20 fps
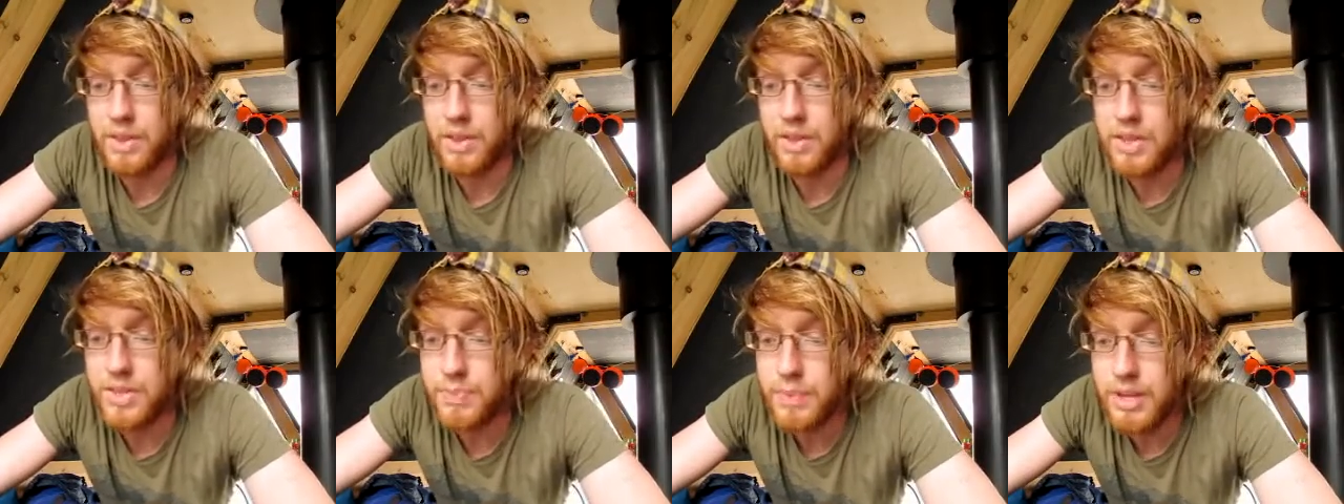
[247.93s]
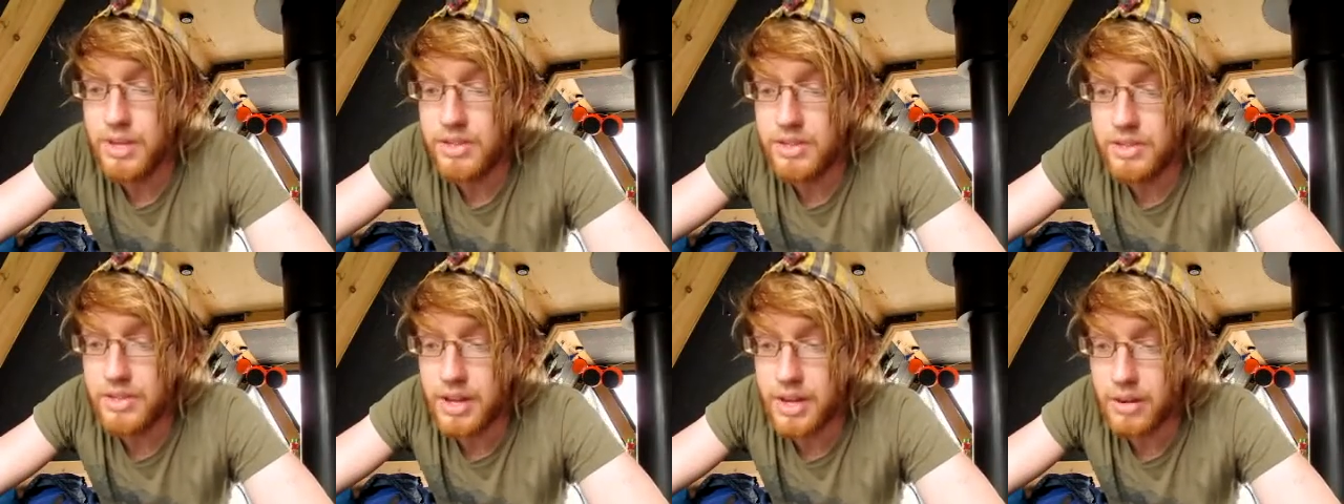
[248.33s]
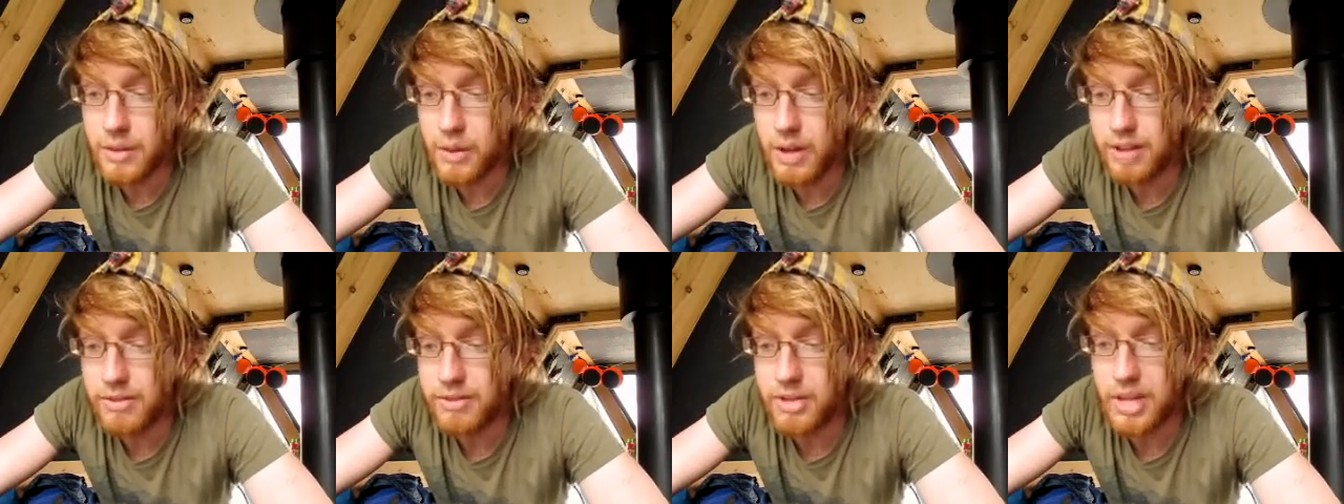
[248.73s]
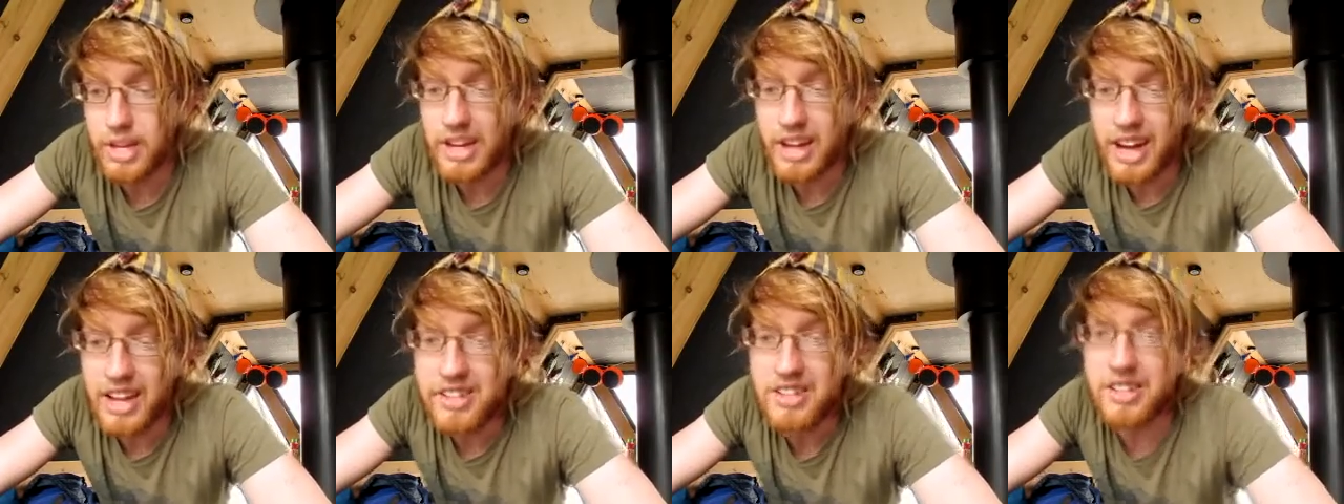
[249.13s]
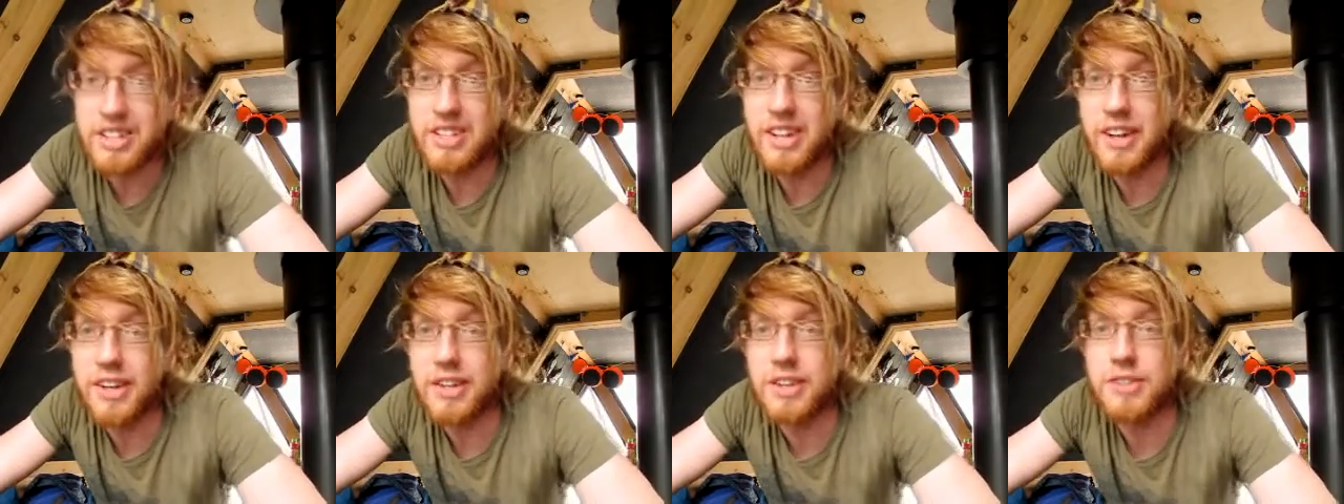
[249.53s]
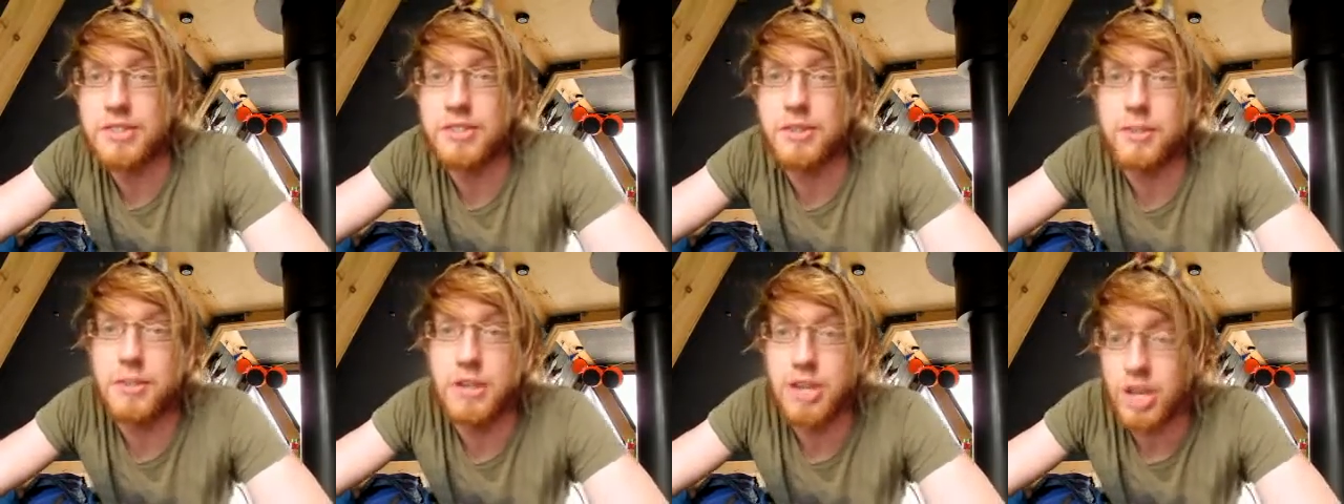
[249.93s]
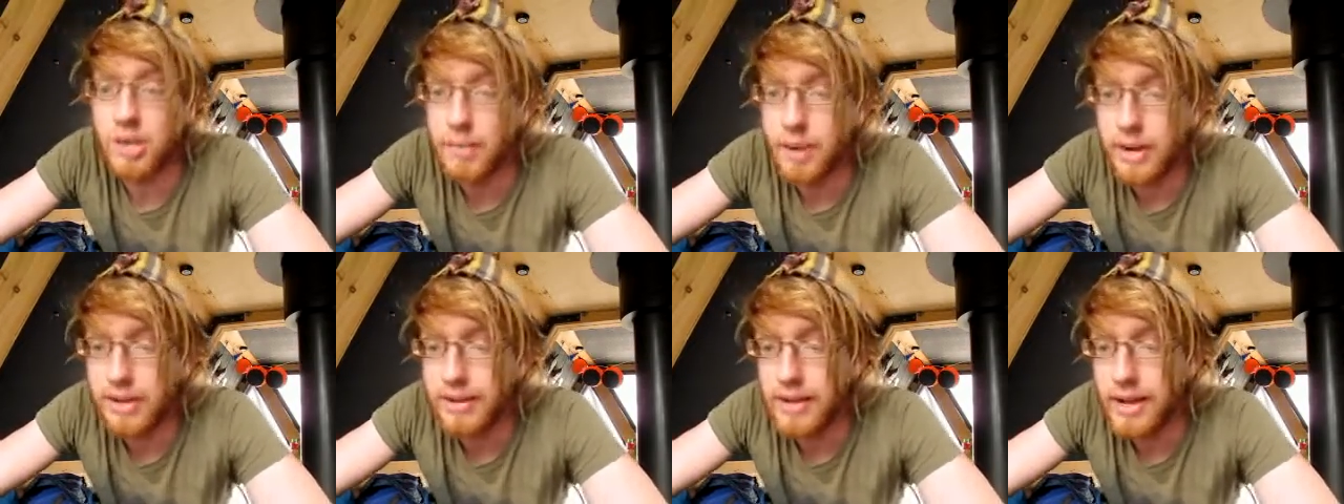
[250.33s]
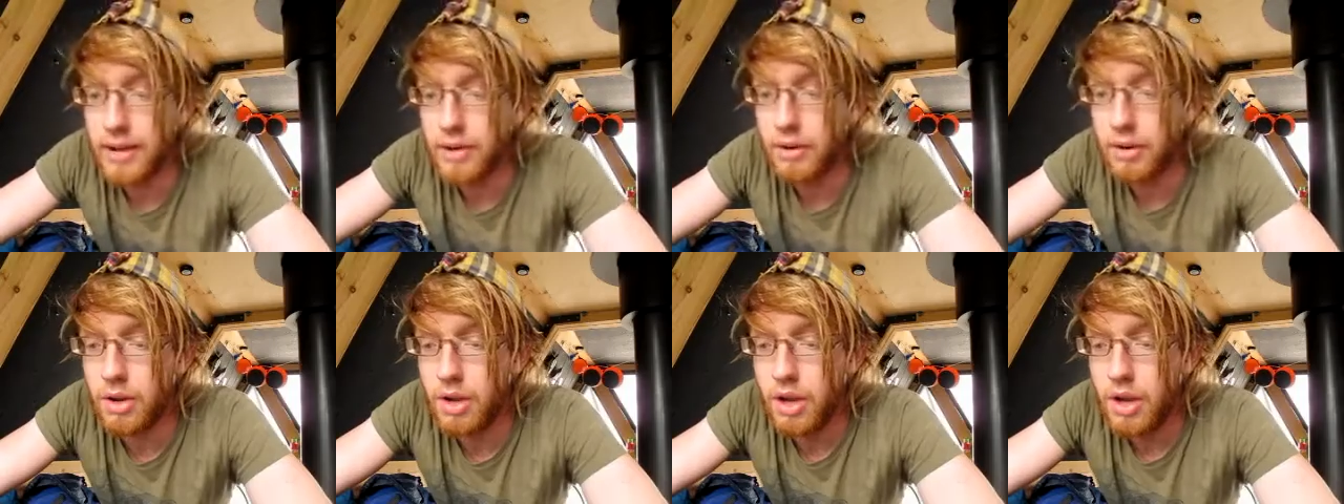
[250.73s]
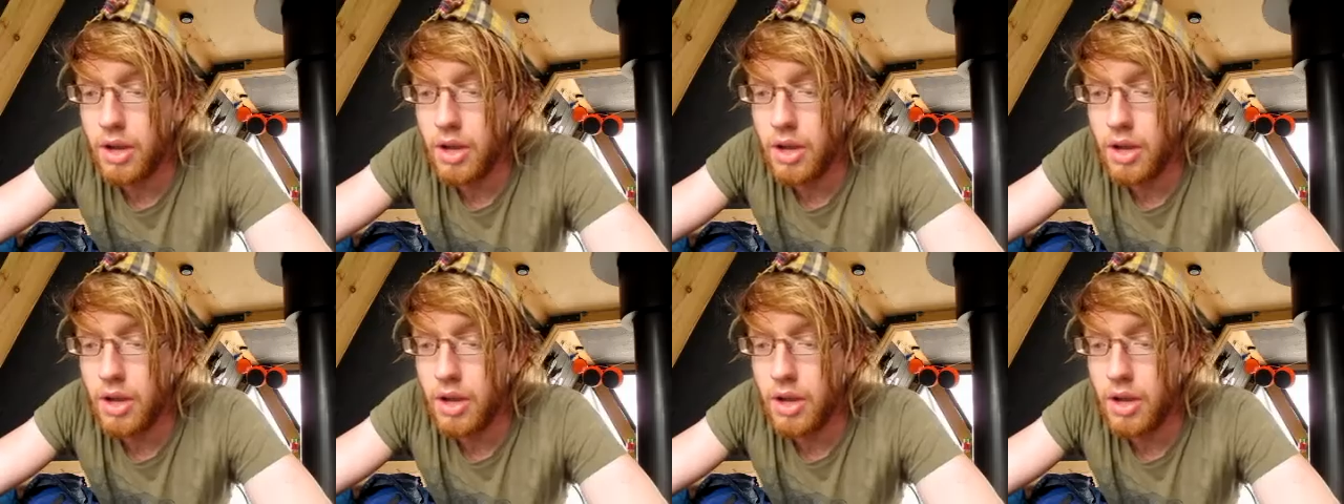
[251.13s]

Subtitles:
This means that we have to get gas containers from a nearby town.